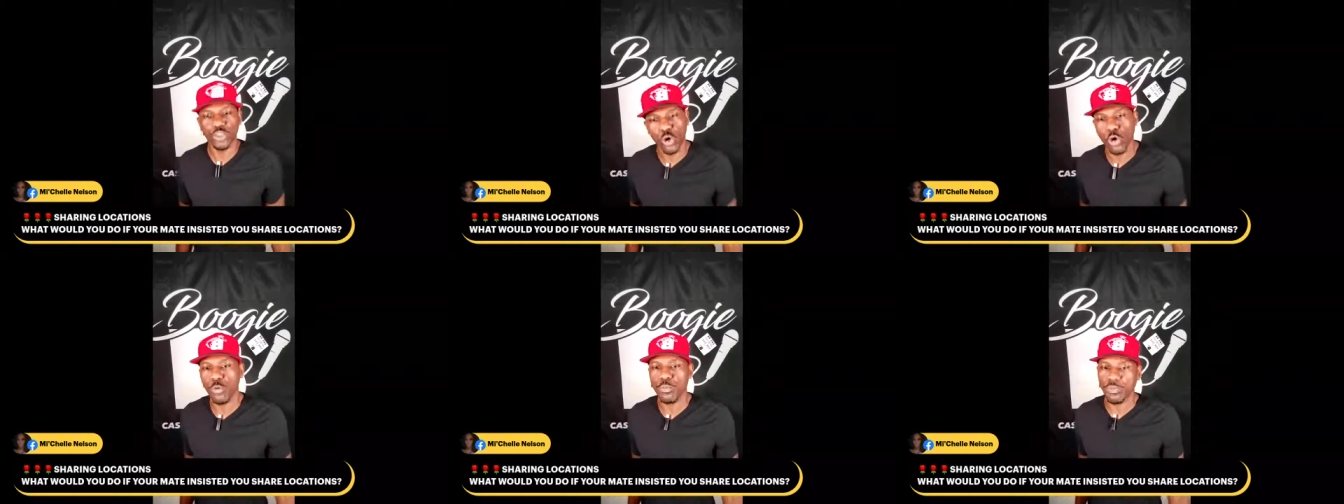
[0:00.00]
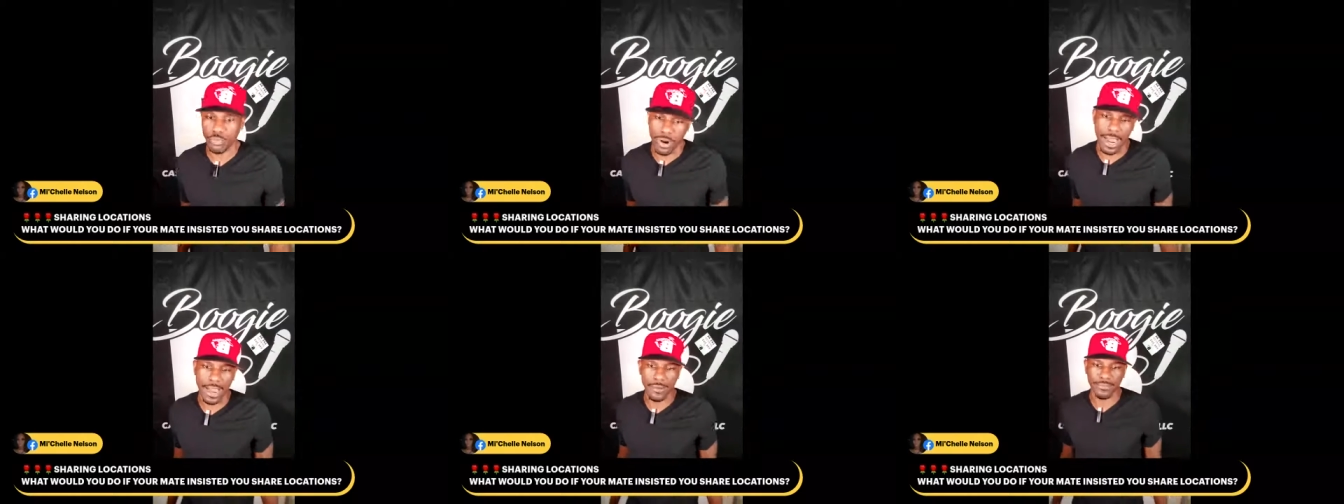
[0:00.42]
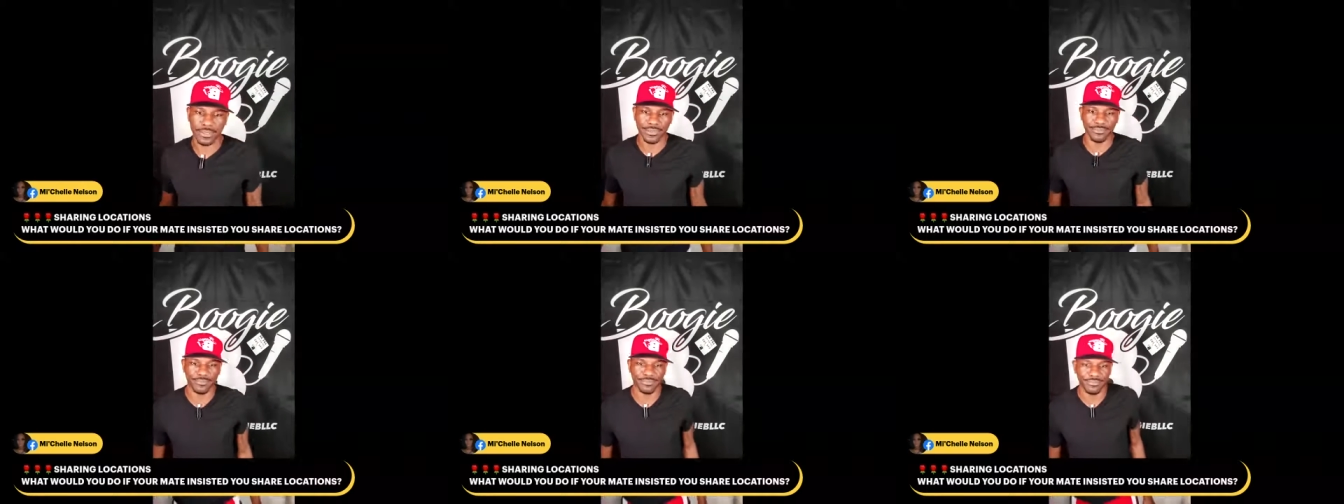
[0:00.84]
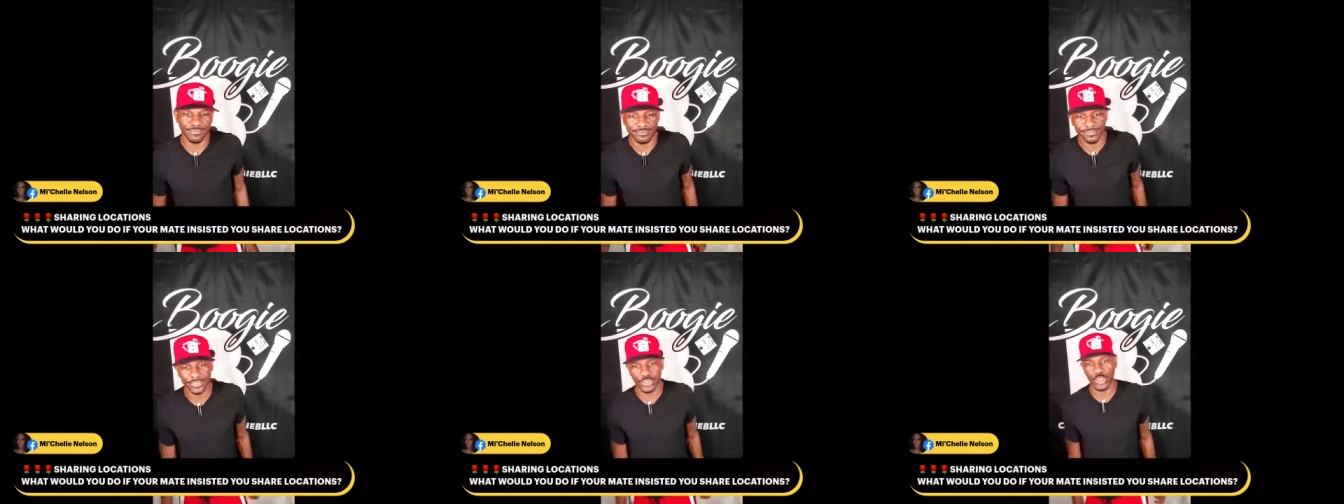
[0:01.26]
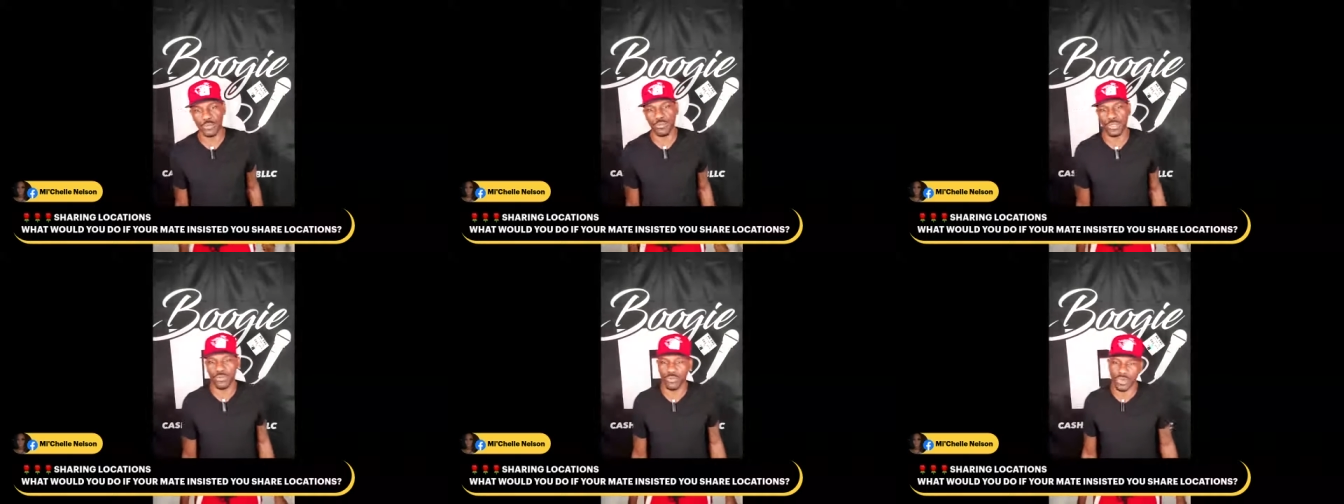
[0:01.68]
no problem.
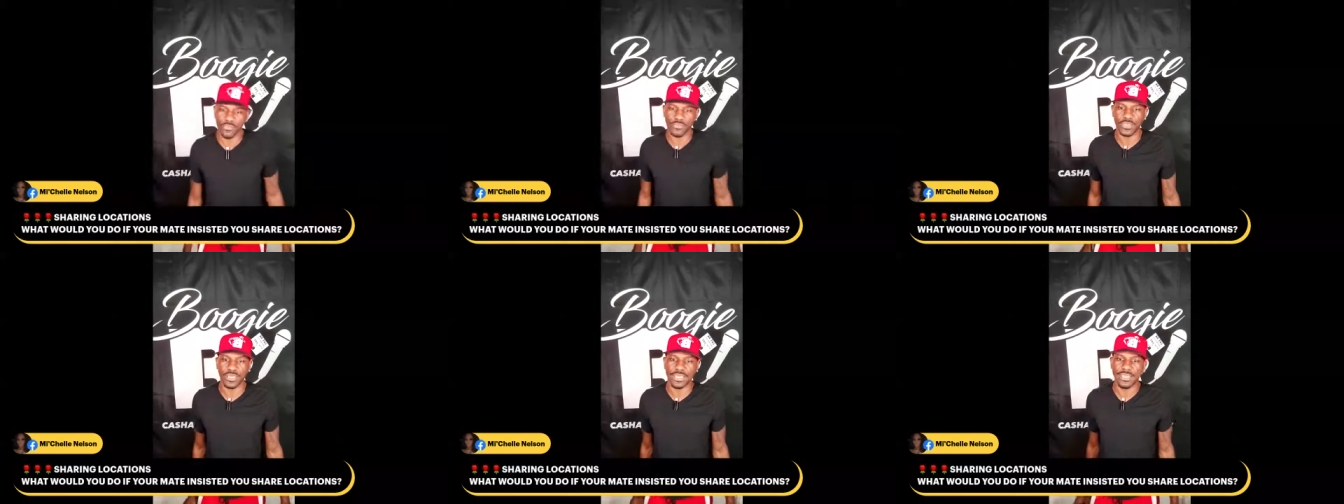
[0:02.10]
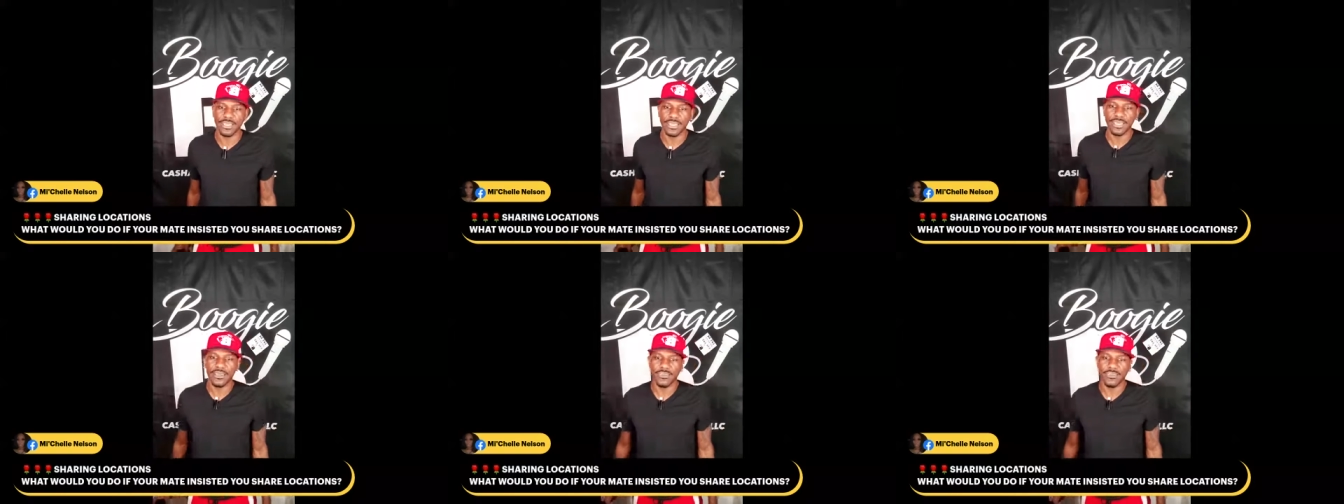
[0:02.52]
Jimmy Ruffley,